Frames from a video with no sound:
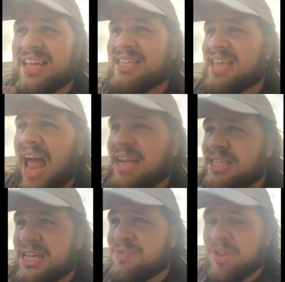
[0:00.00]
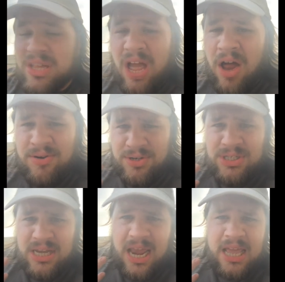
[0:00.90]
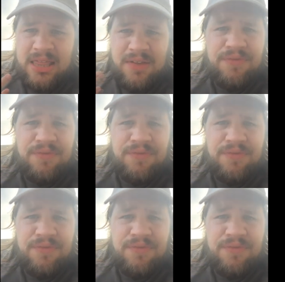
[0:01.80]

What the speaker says: Like I said, I didn't really understand